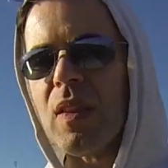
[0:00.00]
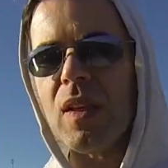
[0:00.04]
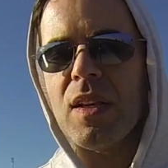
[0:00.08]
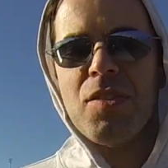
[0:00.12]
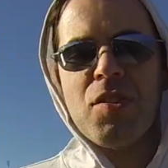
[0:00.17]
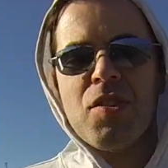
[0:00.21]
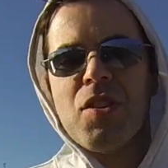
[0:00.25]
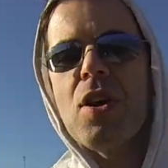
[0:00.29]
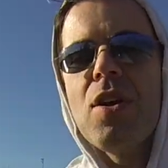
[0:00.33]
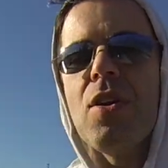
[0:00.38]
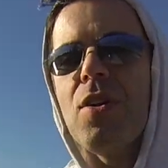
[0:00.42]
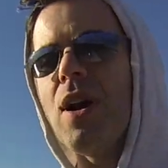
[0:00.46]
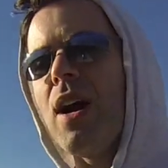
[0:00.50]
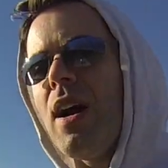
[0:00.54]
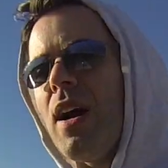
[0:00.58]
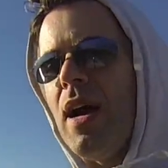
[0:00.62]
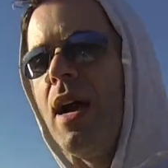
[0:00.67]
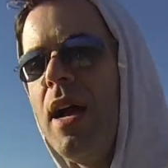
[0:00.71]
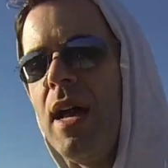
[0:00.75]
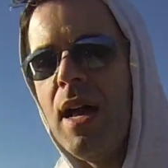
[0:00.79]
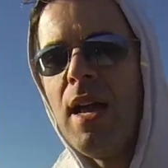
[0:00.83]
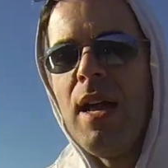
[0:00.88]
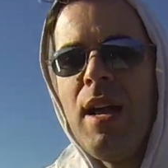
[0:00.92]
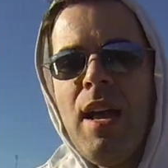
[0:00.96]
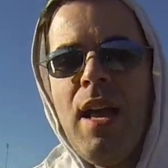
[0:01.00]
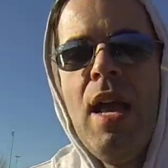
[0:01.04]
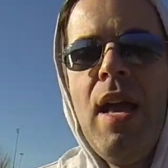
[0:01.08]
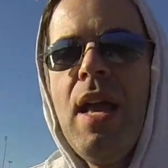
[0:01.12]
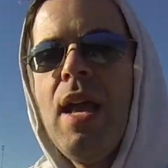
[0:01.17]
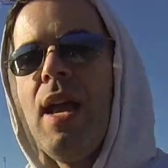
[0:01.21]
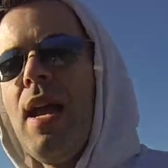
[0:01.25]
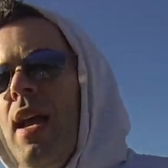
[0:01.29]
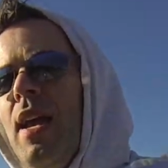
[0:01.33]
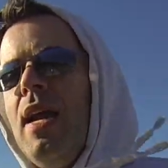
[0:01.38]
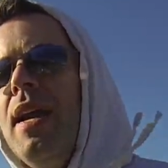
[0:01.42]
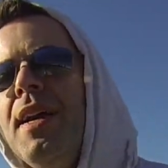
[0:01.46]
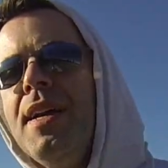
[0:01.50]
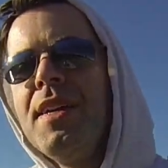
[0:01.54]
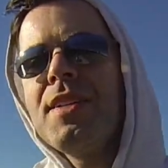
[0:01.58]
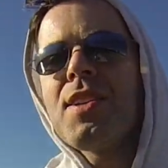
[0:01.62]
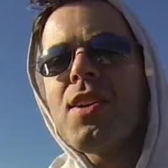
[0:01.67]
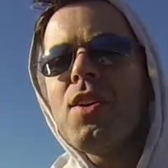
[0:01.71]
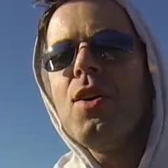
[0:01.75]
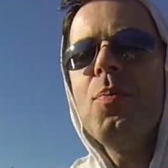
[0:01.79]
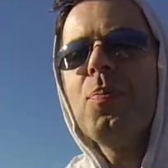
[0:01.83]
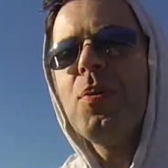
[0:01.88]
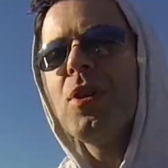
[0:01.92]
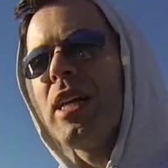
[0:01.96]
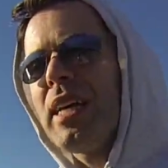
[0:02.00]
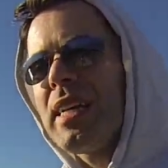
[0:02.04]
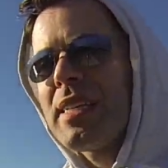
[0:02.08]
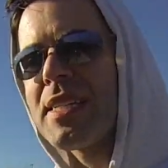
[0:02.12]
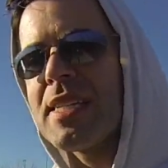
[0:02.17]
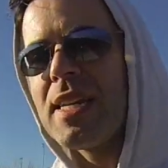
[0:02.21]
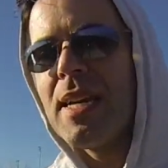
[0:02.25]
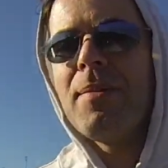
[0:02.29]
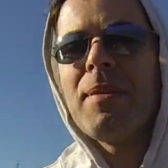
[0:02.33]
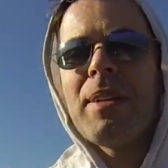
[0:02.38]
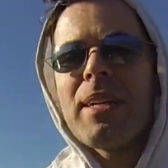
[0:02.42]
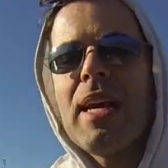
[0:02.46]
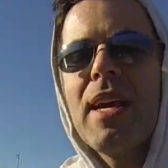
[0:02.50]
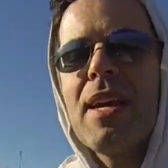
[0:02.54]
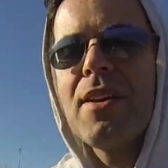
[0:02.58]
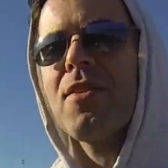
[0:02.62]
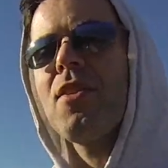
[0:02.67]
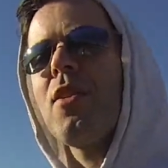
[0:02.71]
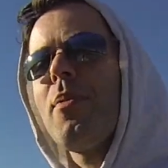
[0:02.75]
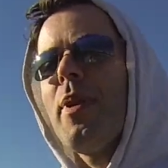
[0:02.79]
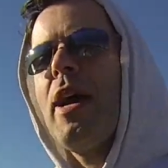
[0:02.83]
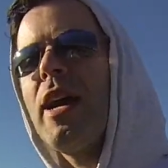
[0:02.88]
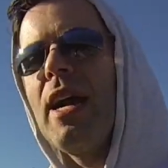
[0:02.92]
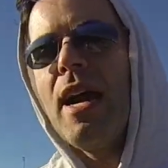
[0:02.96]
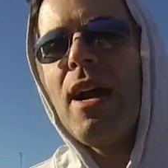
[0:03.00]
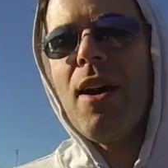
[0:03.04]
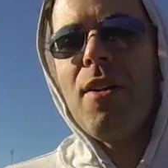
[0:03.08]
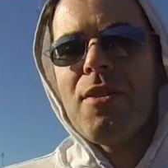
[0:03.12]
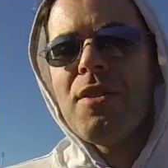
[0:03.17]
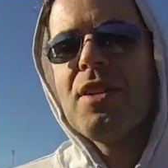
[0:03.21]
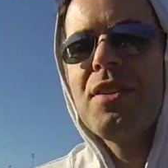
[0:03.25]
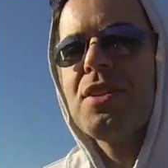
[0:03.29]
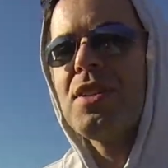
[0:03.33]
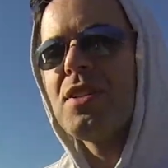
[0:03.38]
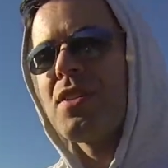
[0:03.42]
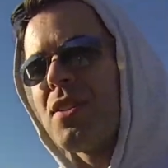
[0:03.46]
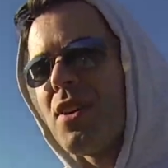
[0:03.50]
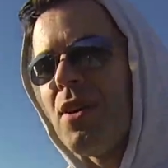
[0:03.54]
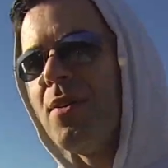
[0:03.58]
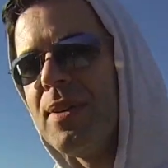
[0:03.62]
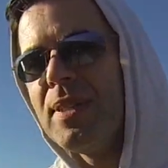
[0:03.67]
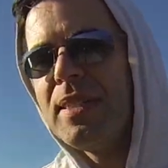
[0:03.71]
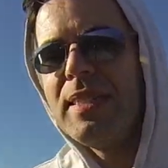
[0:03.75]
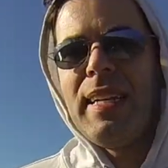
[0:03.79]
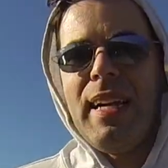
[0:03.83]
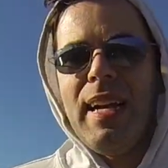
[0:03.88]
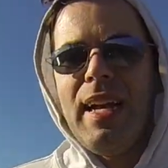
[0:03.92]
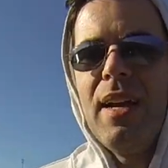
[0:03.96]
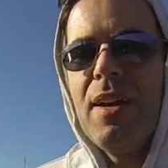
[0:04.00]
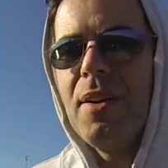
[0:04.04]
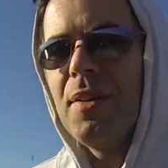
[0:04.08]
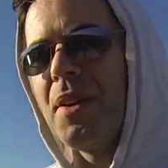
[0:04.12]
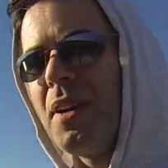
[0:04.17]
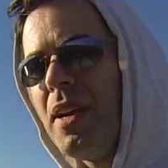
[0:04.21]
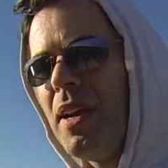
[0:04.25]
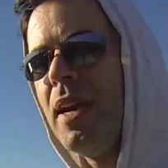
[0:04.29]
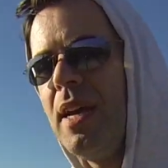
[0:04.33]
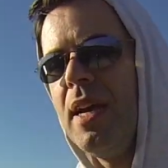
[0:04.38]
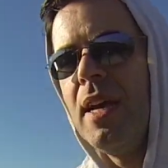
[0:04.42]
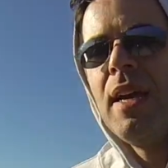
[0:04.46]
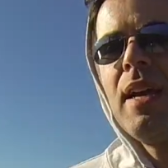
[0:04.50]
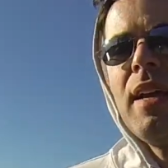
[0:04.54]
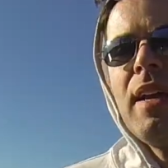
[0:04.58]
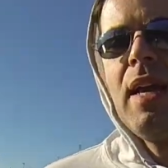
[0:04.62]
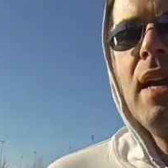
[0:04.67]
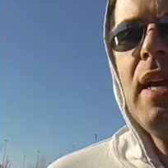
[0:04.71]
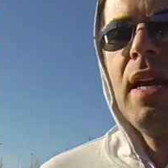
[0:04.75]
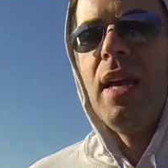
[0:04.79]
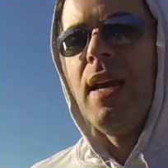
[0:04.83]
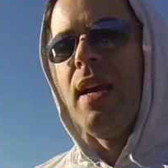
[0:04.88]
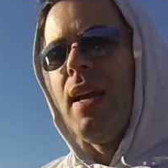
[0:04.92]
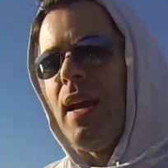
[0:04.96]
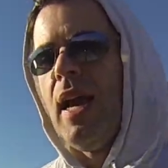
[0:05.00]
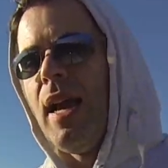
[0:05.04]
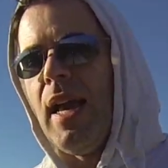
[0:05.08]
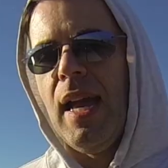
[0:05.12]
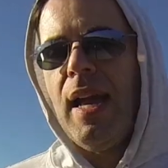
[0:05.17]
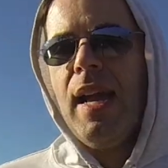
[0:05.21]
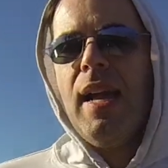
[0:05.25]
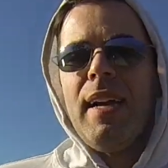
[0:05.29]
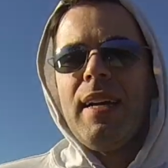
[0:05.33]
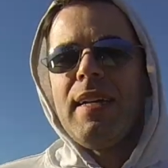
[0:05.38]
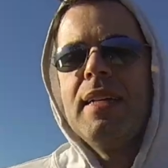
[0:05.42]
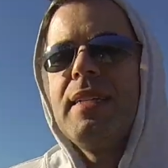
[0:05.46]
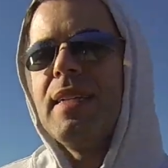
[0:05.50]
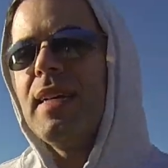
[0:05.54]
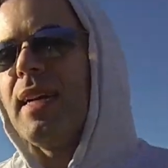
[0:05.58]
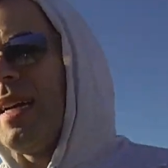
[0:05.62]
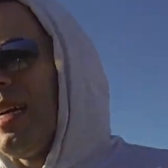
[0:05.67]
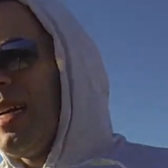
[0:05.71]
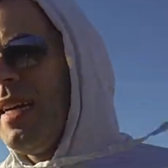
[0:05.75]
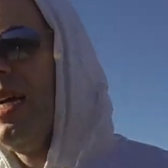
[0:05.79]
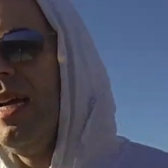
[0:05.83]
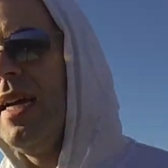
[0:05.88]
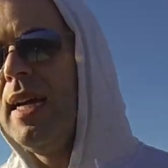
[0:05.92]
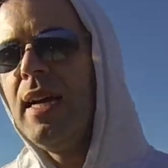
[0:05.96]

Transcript: So, uh, his whole plan is coming together about how this is going down, and uh,